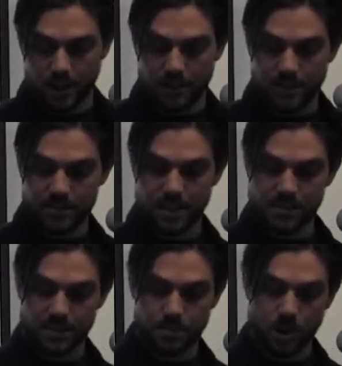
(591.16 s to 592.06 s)
In this
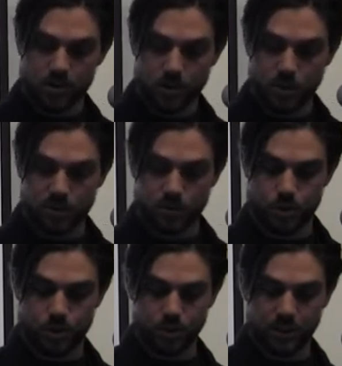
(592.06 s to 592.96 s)
sense, the project wants to
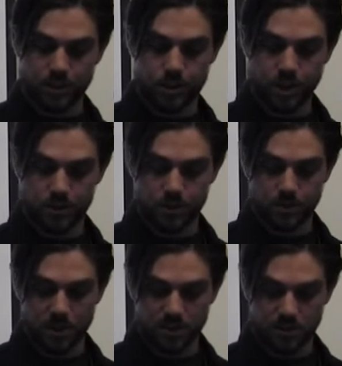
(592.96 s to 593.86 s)
show that change is
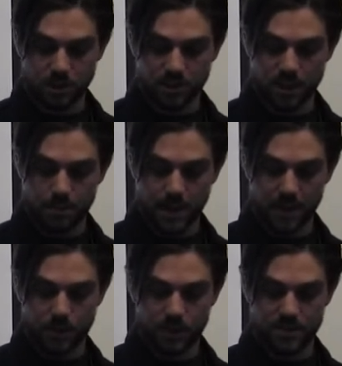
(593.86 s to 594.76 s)
possible and that
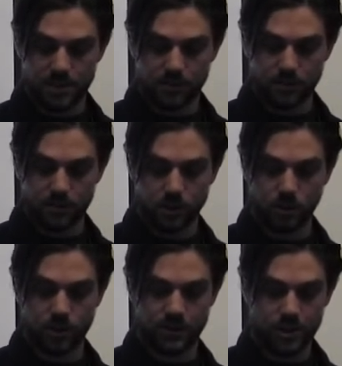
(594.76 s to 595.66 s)
pathways that involve
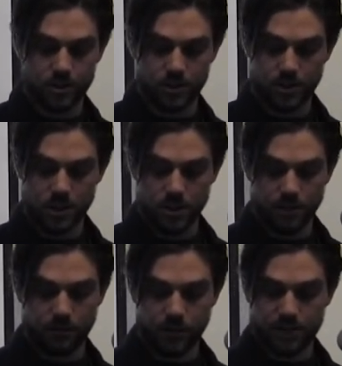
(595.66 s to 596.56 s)
cultivation,
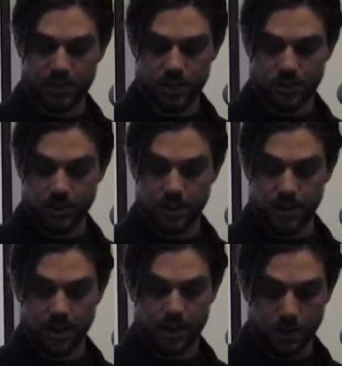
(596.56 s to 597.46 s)
reforestation,
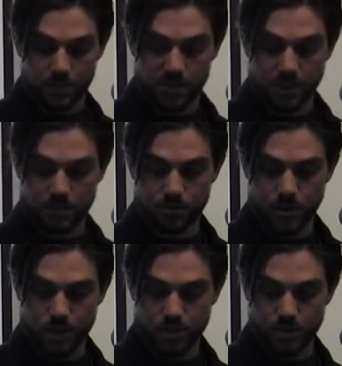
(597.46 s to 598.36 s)
and carbon
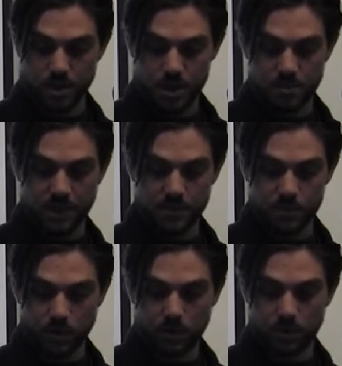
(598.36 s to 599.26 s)
sequestration
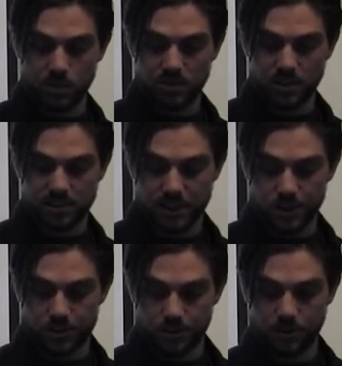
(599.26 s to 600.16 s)
becomes one of the most
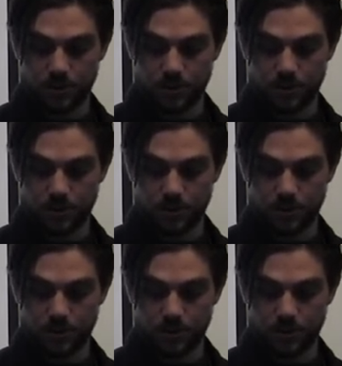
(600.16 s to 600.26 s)
essential